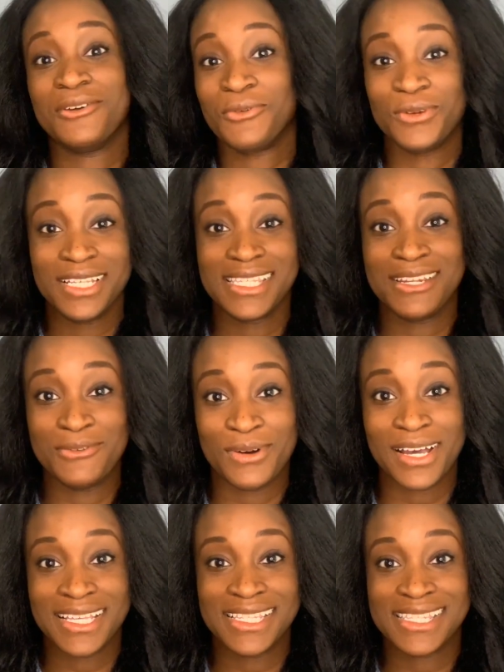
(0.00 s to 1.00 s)
reason
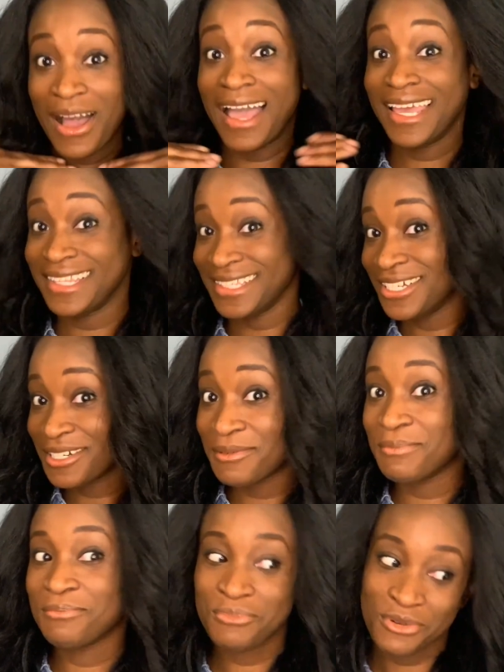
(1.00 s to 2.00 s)
was I look
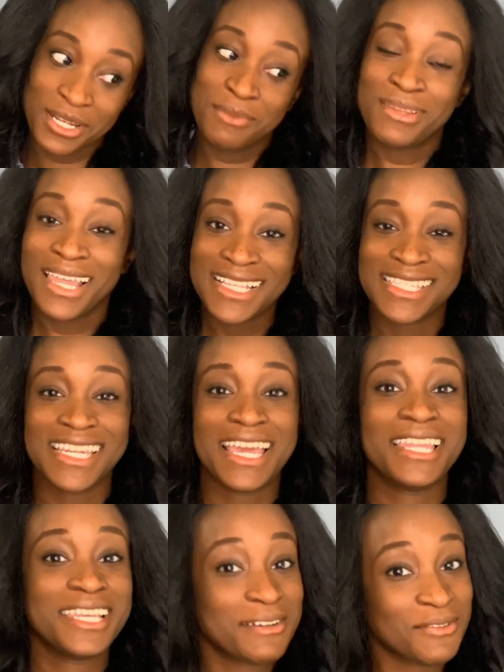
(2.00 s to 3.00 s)
pretty pleasant. I
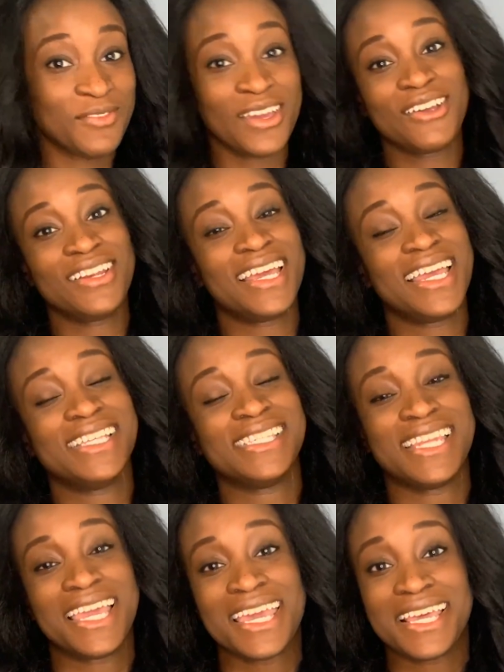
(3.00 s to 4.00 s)
look very nice,
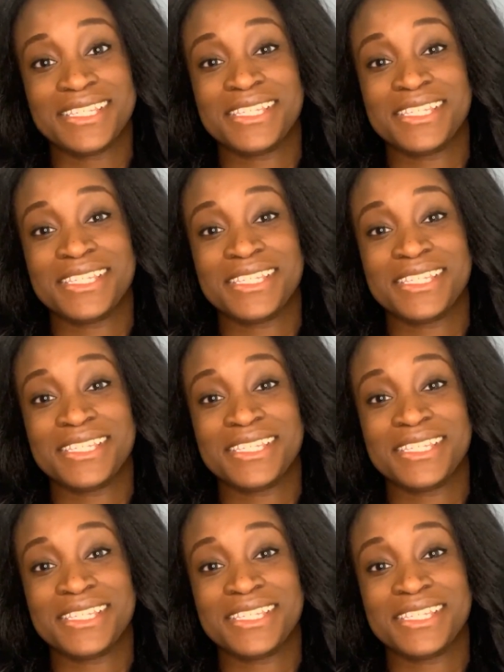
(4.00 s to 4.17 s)
and I guess